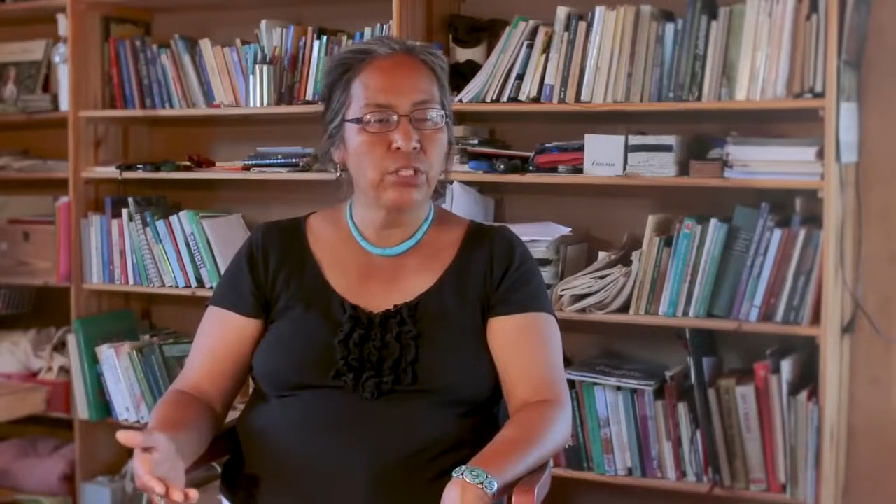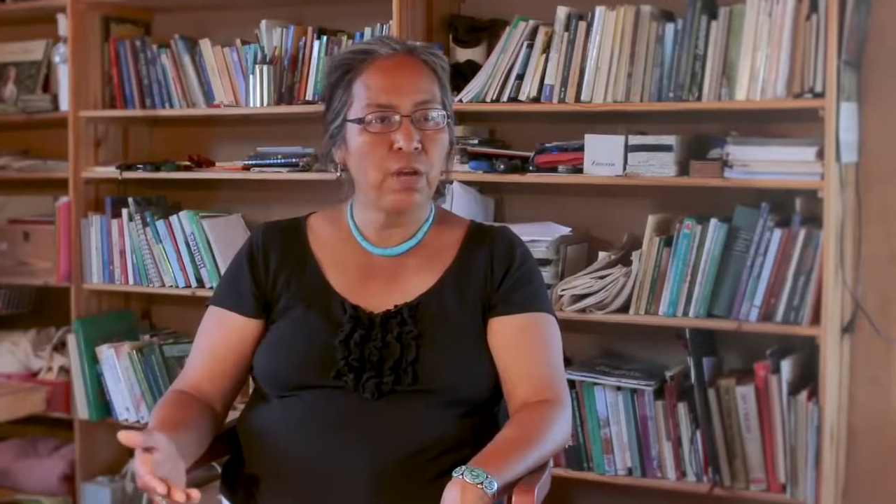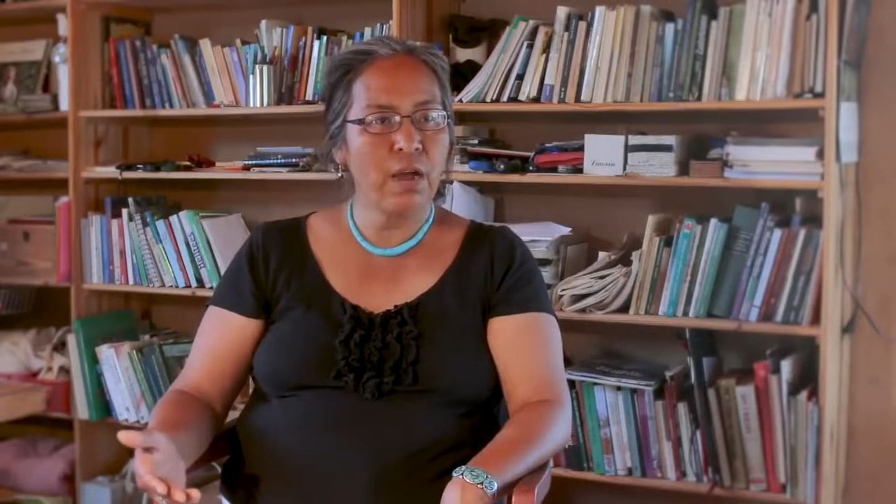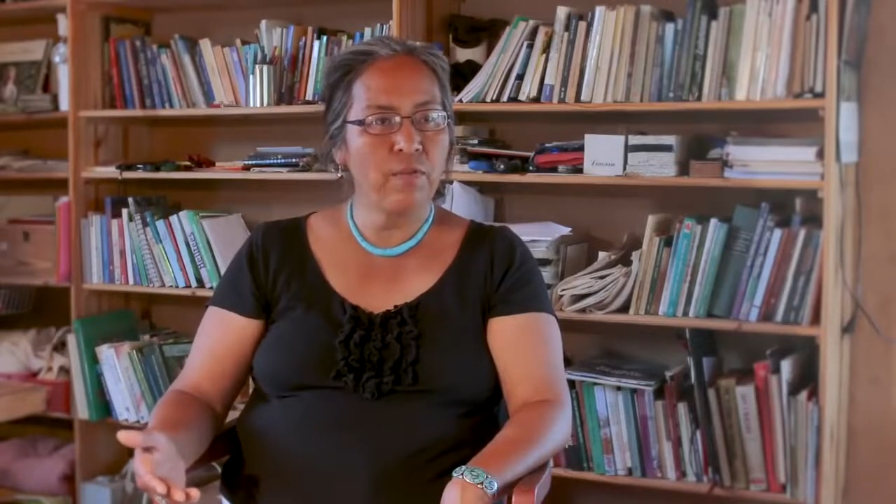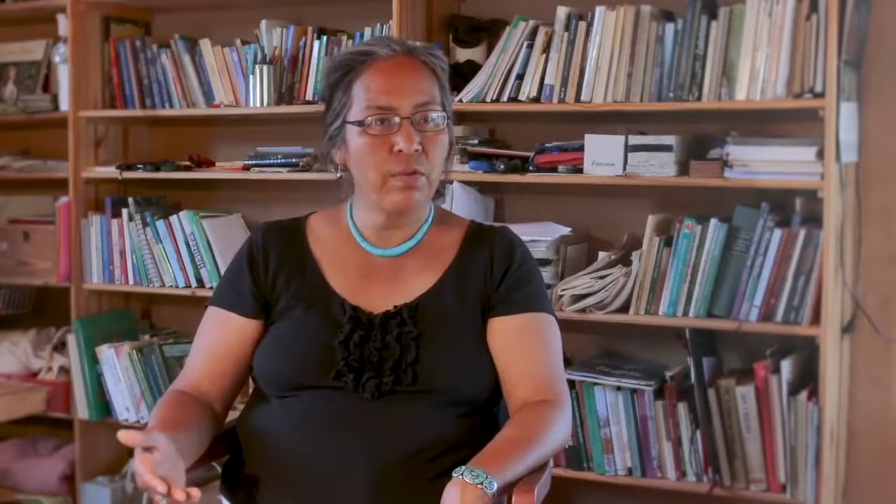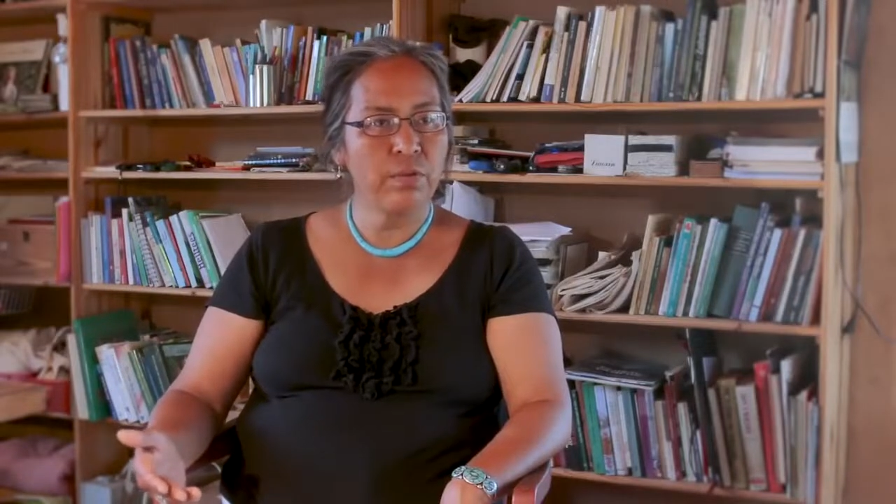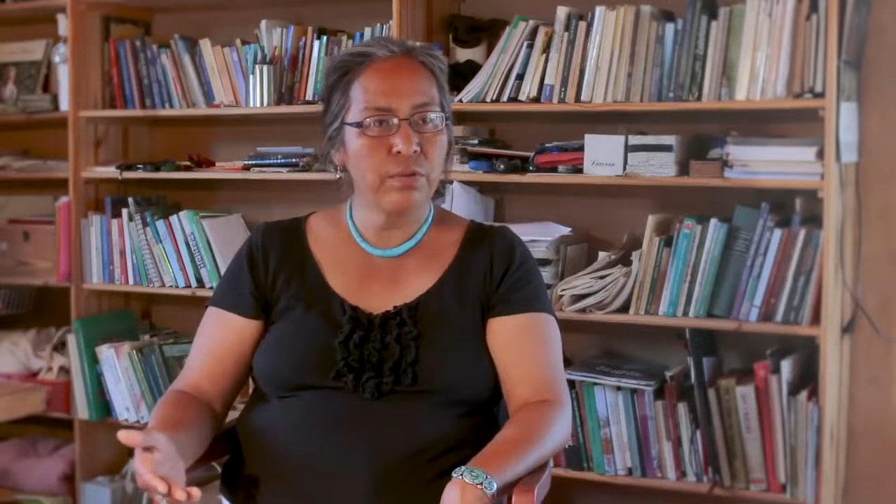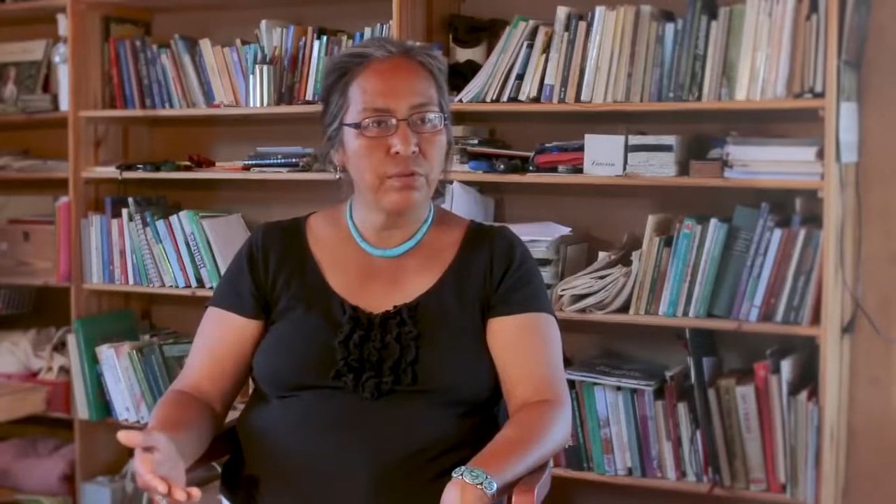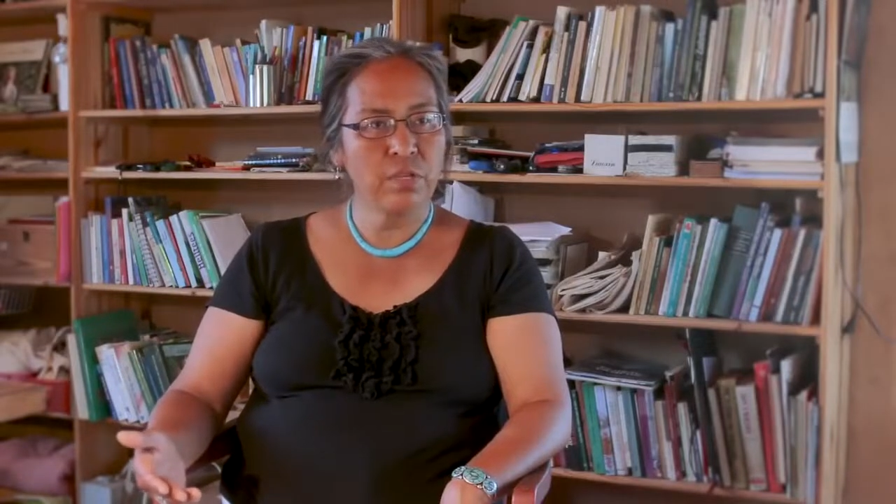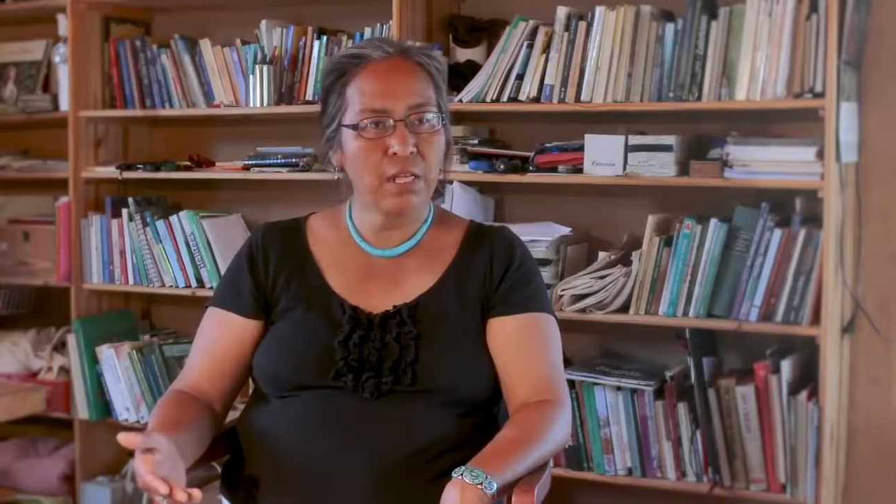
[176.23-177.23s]
travel
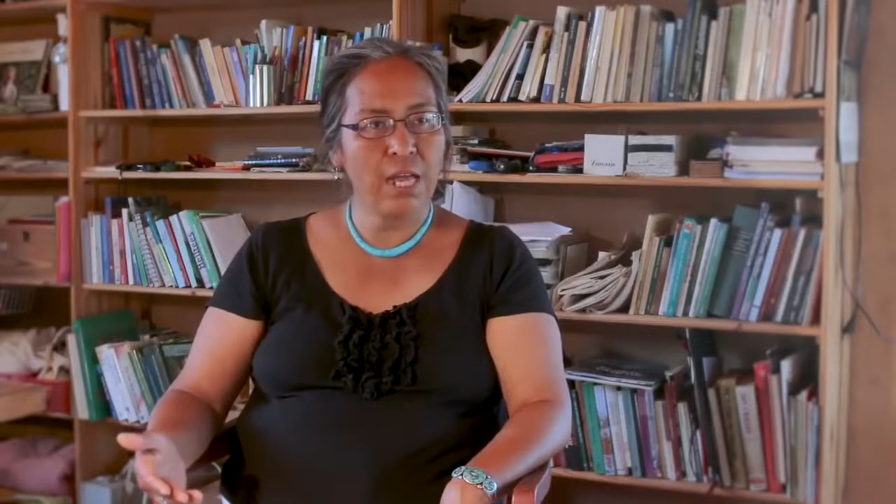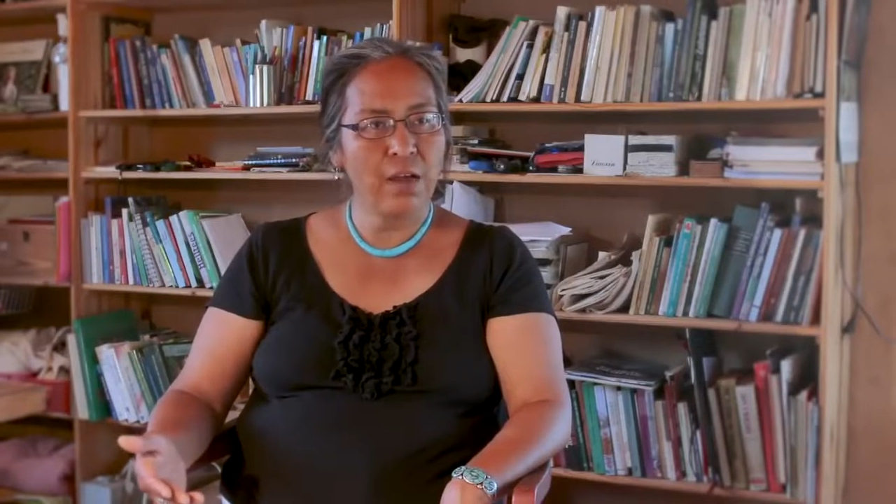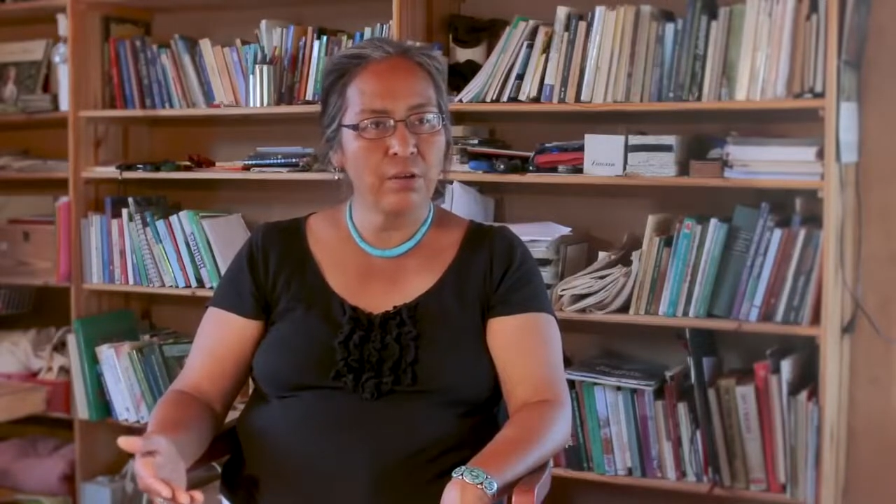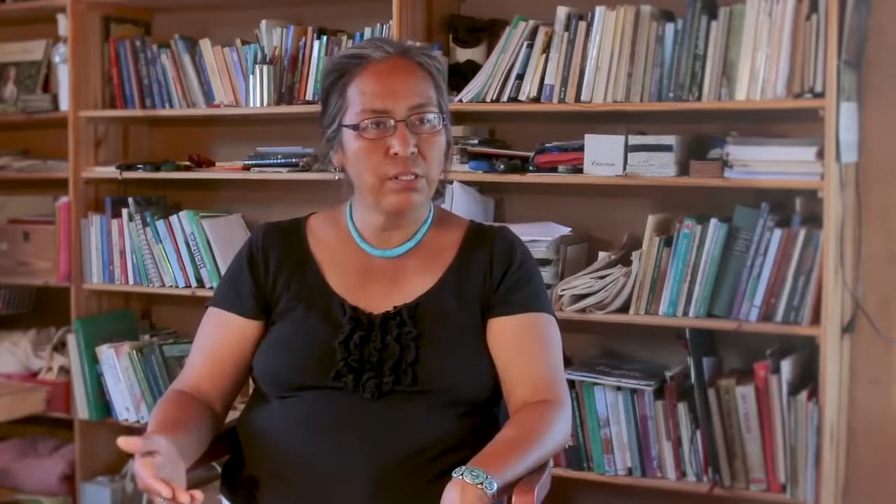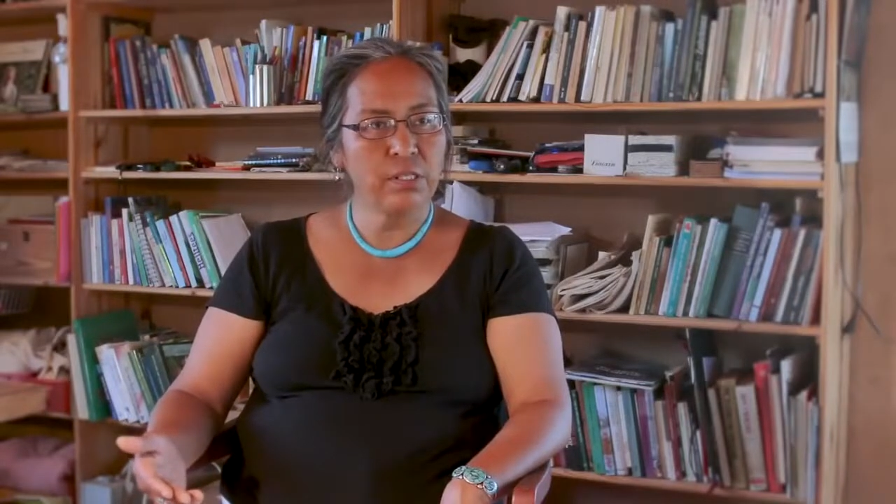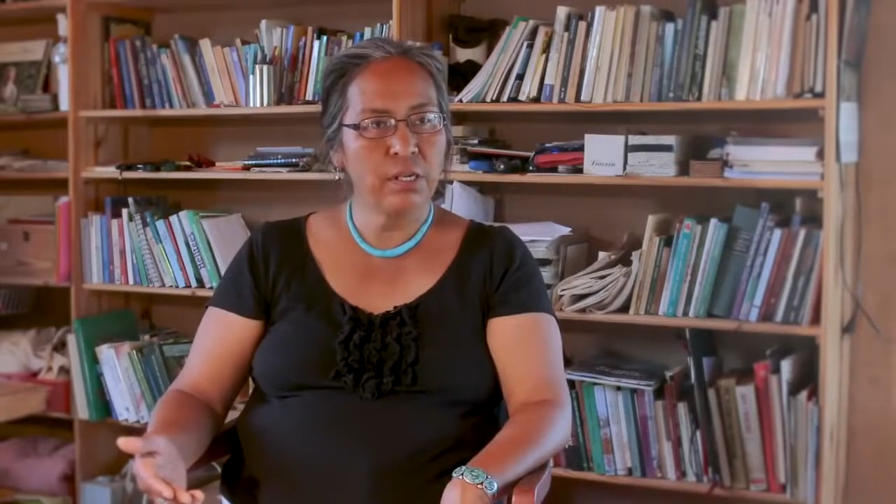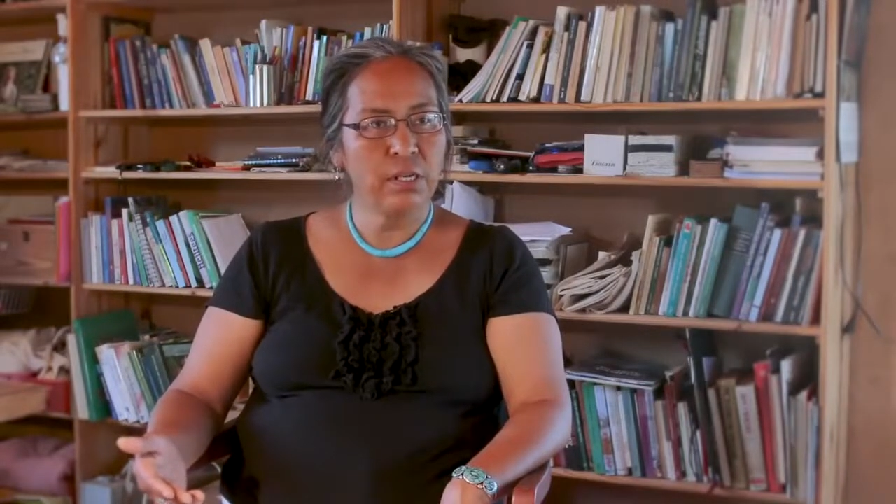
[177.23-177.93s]
through the clouds.